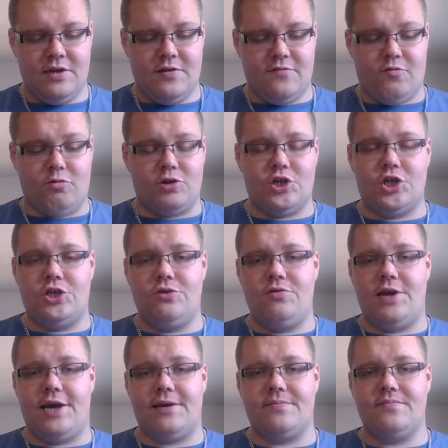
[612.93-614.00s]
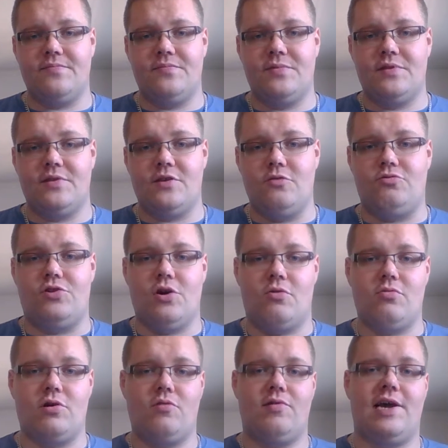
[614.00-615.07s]
For shooting, you
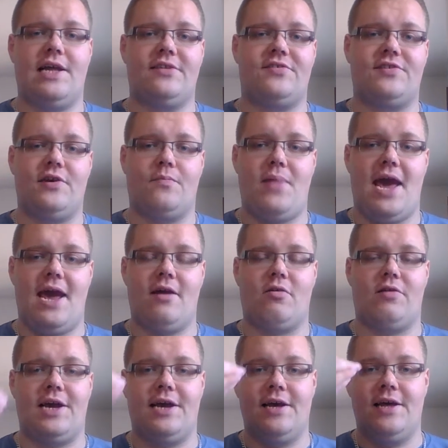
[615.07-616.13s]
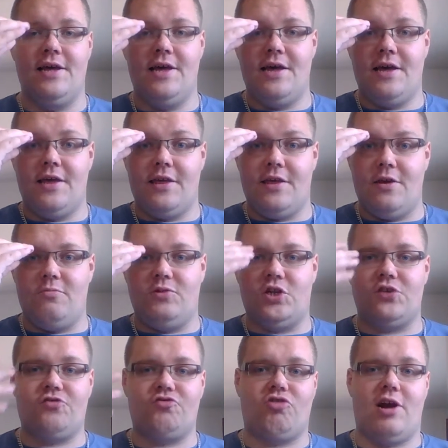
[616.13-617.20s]
don't go against their parry. You
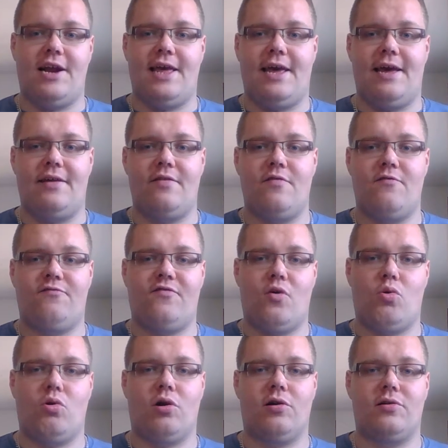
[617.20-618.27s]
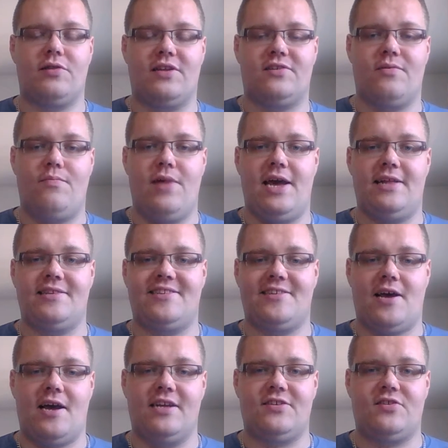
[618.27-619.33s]
just try to hit 4. That's a
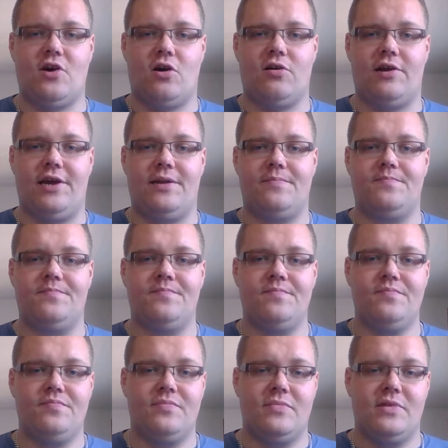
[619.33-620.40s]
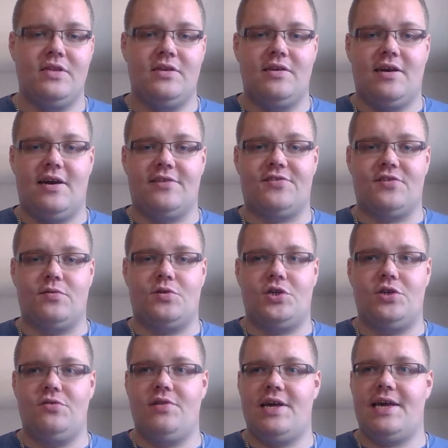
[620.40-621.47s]
man-sized target. So
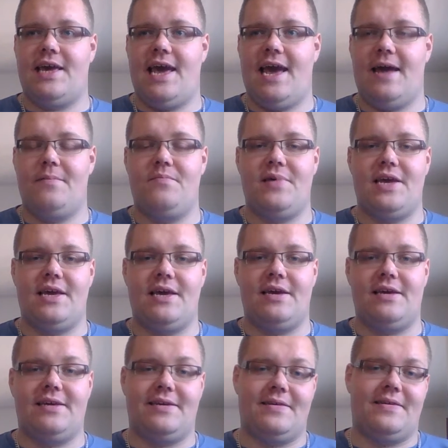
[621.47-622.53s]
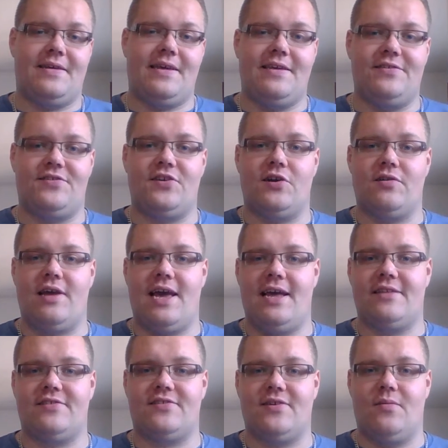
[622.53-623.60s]
shooting can be easier to
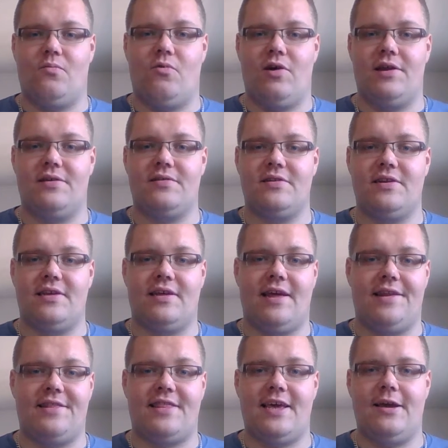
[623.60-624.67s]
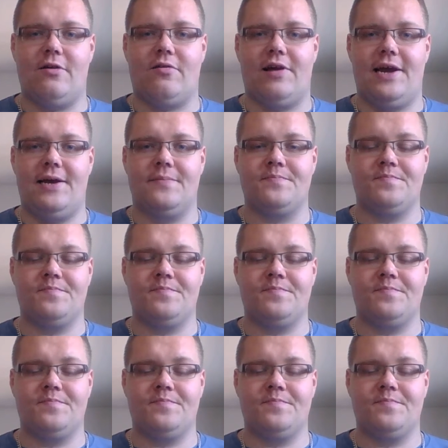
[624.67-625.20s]
hit someone, in theory,